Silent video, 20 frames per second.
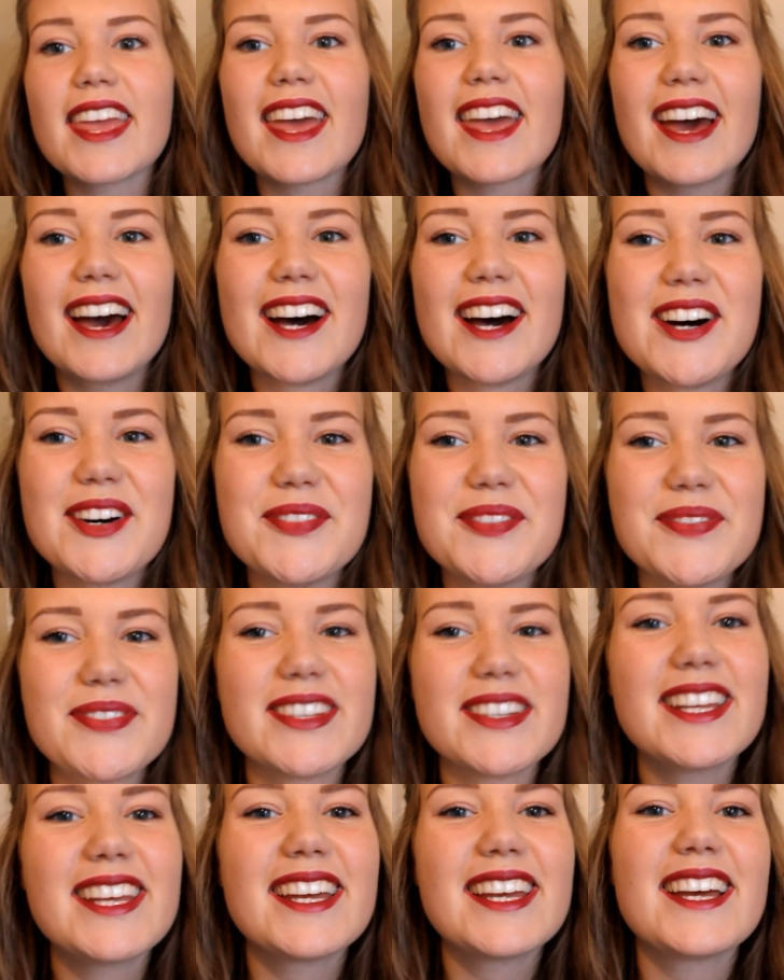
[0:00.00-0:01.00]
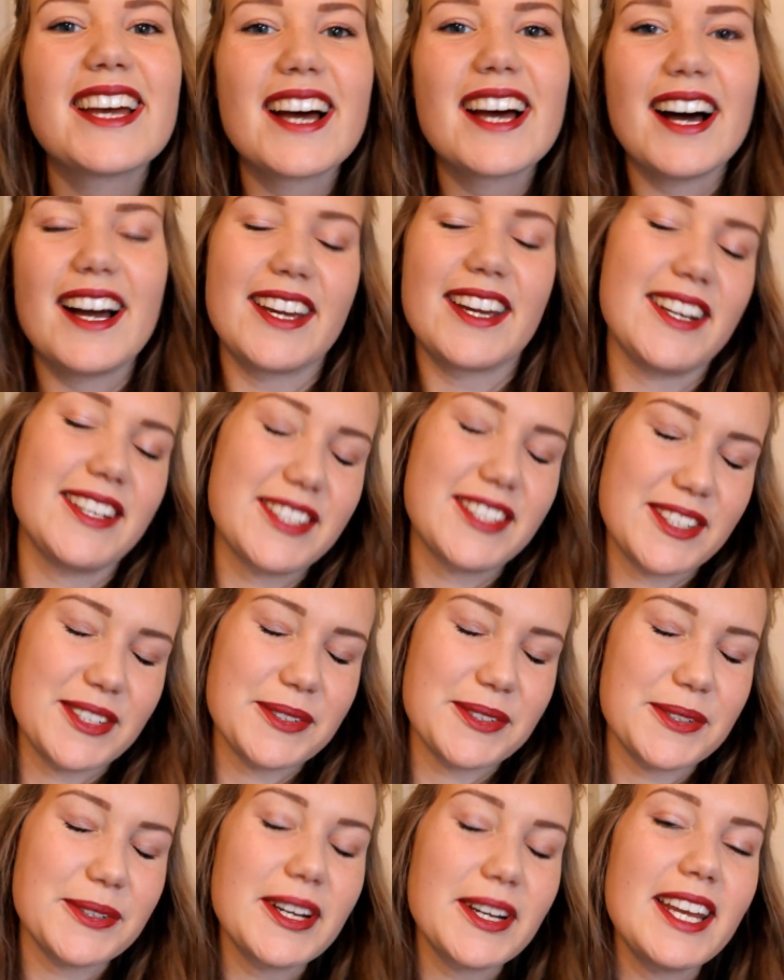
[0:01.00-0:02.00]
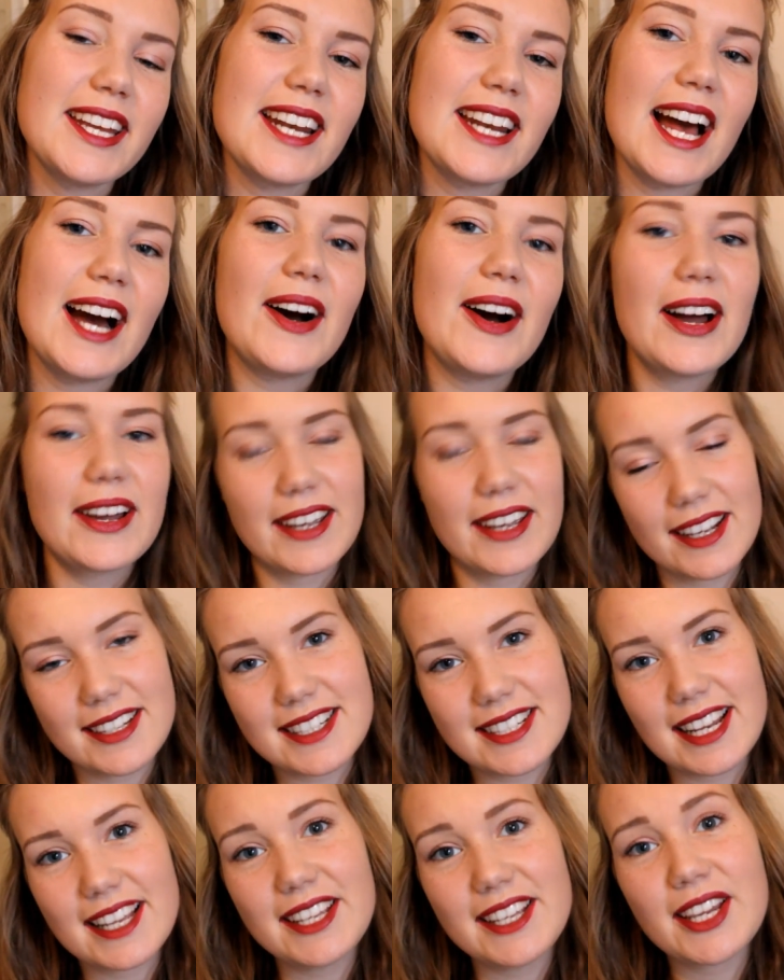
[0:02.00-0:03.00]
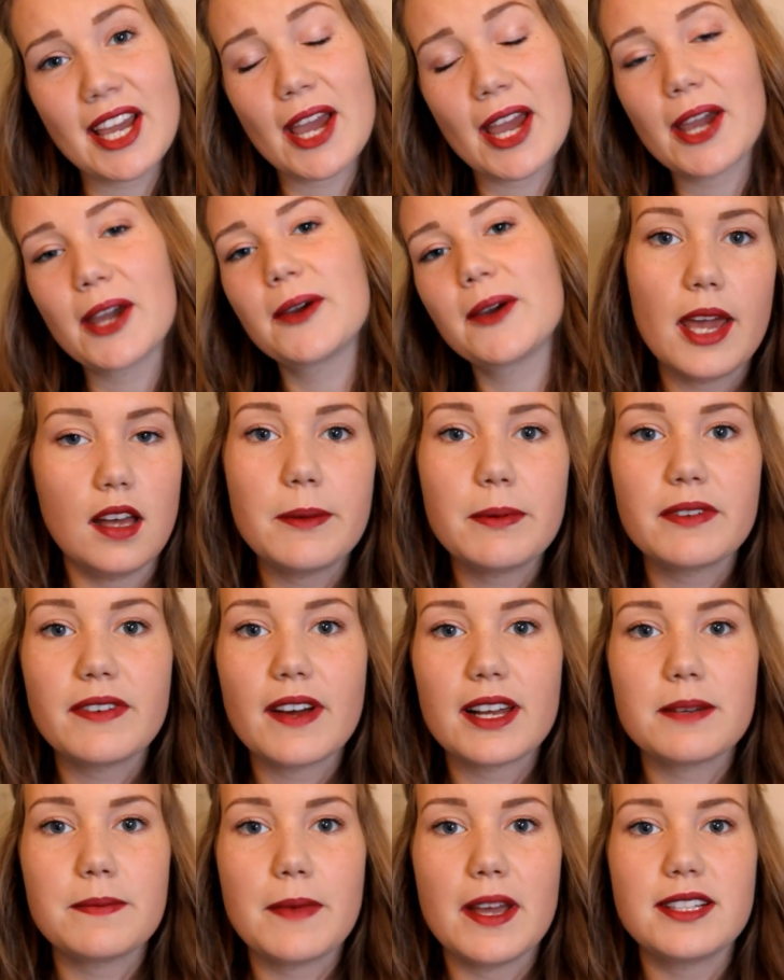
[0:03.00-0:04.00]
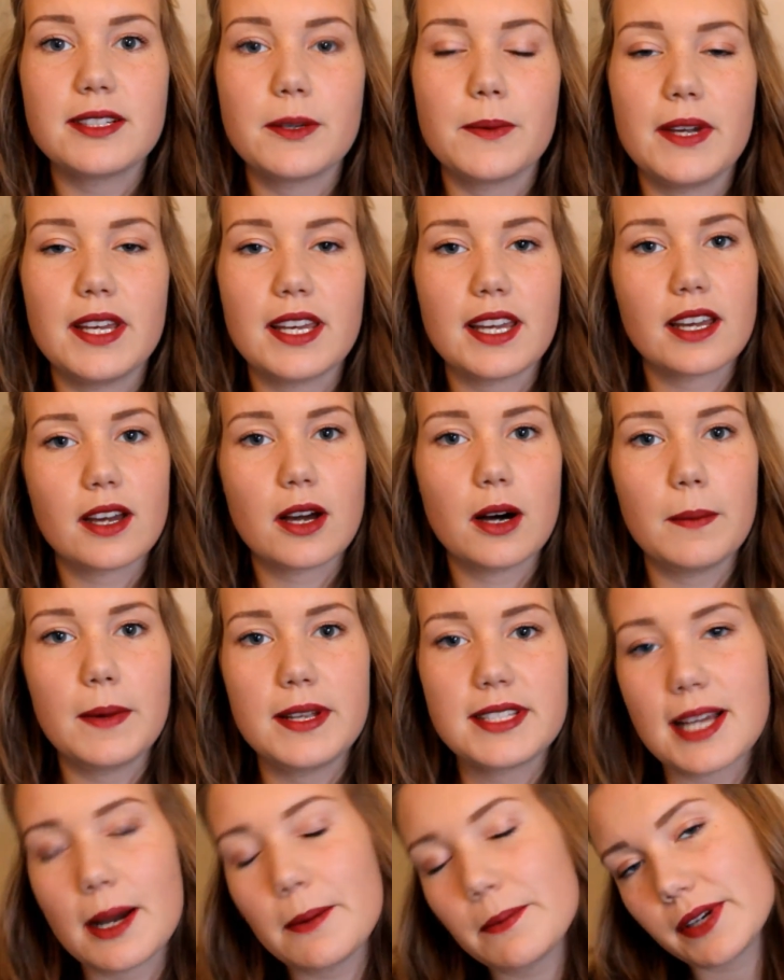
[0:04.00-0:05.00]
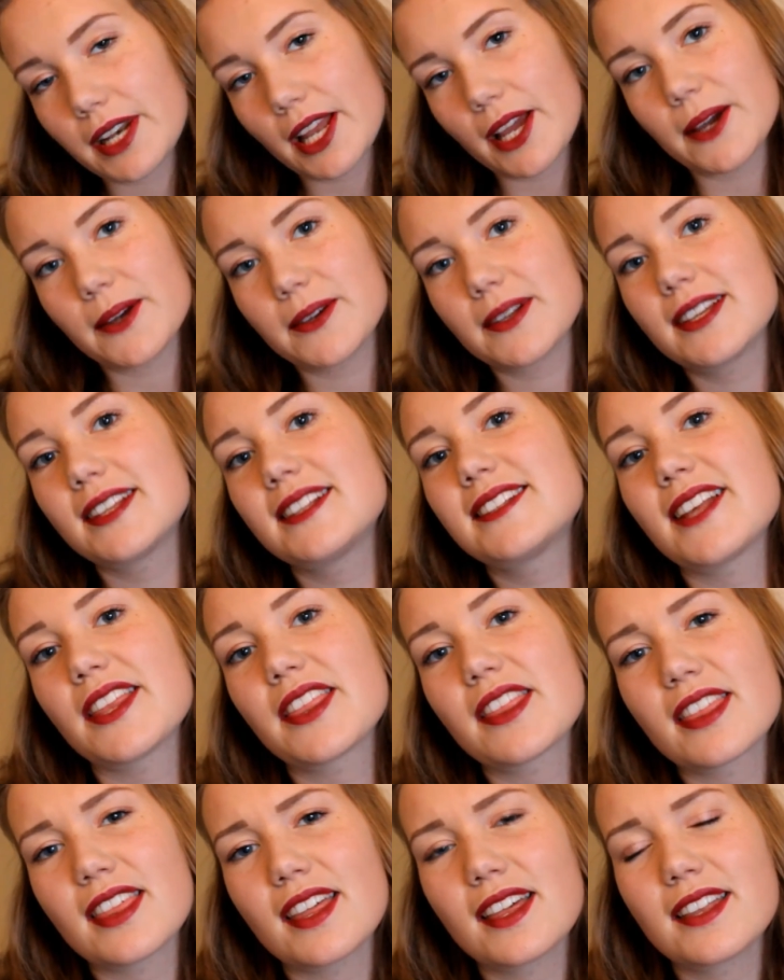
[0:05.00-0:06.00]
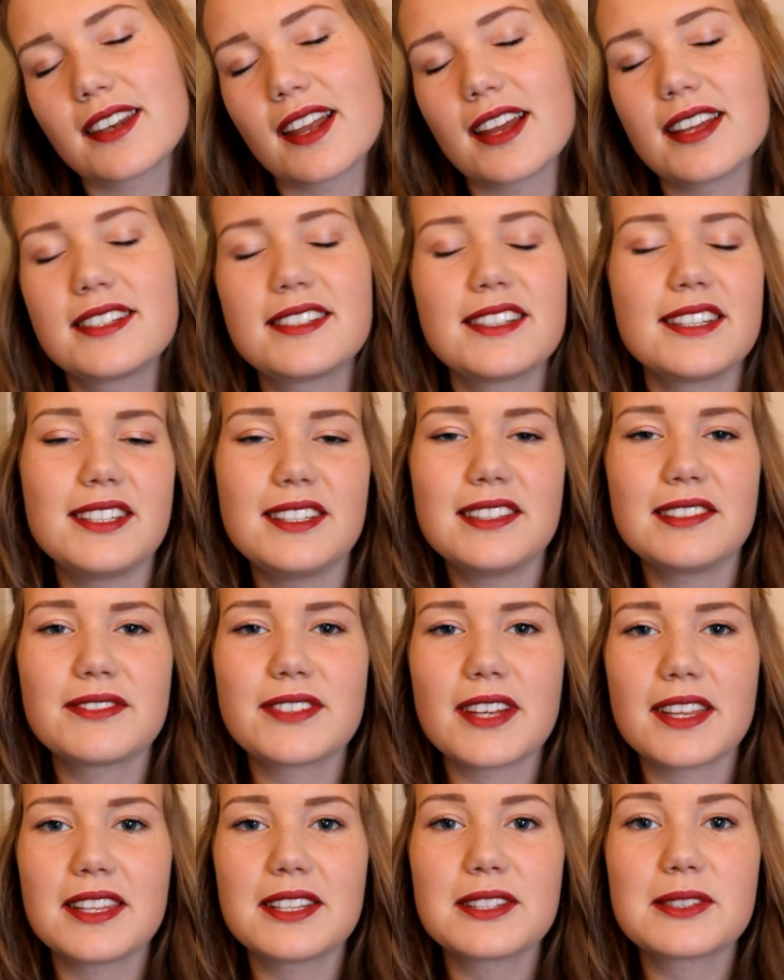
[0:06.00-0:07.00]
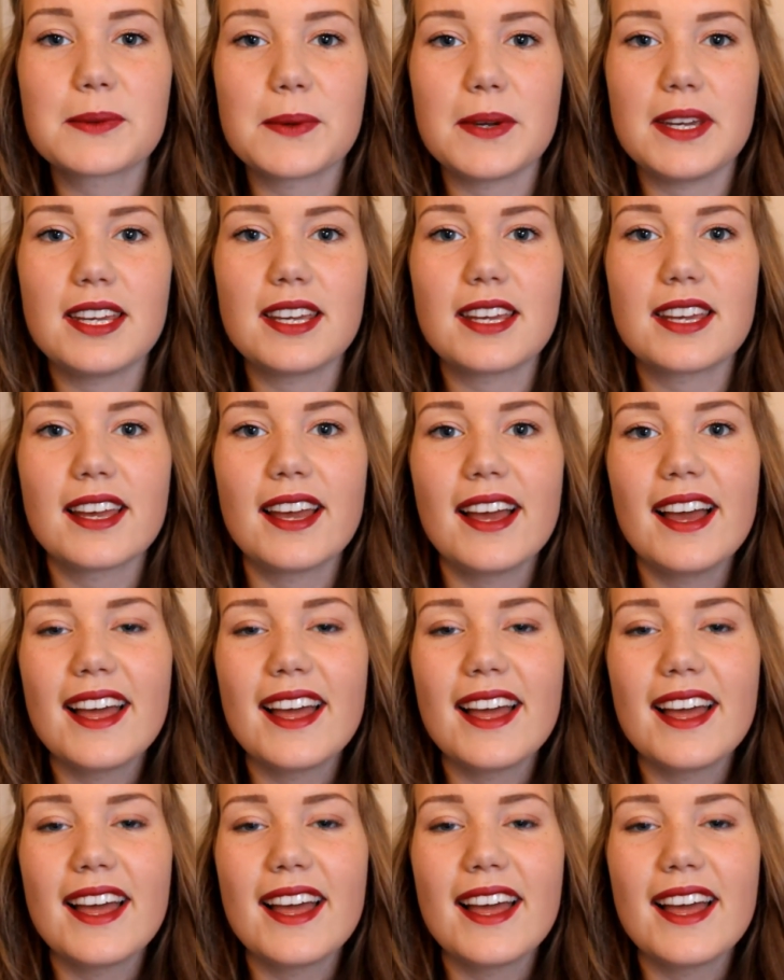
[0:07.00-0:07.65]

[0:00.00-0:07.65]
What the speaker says: I'm going to stop talking now. I'm going to let you go. Hope you've had an amazing week, and comment down below something nice that you've done this week.